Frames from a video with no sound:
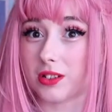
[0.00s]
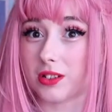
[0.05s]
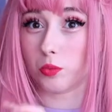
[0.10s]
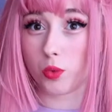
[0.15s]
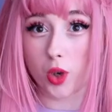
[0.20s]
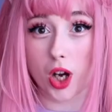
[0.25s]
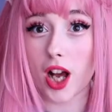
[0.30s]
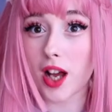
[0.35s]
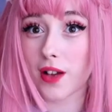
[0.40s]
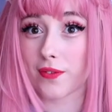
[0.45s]

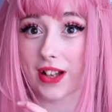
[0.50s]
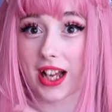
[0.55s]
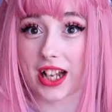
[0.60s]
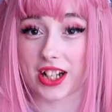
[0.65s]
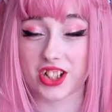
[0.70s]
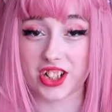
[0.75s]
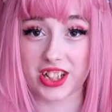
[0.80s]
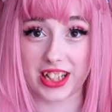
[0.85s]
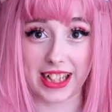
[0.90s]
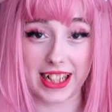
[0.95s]
worth
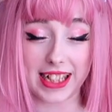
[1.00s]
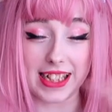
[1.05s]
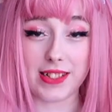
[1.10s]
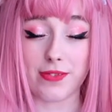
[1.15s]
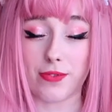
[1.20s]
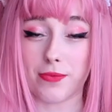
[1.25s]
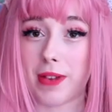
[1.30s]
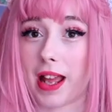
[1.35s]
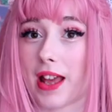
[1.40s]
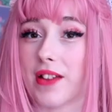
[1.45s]
actually is
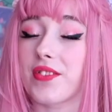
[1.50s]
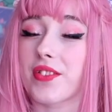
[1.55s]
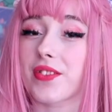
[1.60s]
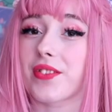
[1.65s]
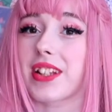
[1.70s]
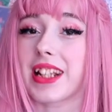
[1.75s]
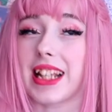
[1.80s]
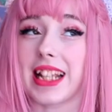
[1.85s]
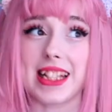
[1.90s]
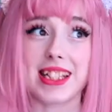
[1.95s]
from
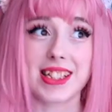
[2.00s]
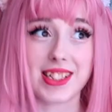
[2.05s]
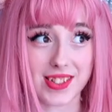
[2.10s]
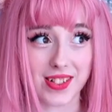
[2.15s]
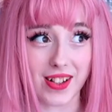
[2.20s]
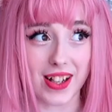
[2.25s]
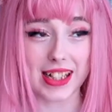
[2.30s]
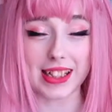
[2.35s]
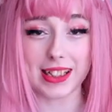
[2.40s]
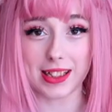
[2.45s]
everything
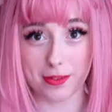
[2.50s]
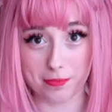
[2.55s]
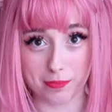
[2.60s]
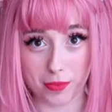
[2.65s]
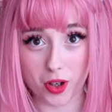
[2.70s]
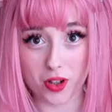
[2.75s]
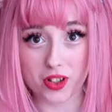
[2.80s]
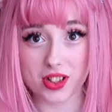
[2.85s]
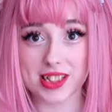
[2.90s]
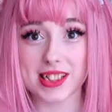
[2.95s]
inside the
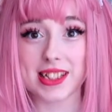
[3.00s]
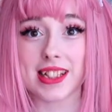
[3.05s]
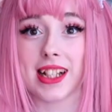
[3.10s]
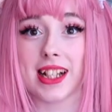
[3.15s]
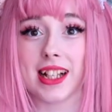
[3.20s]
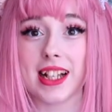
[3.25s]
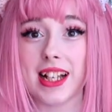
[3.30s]
box.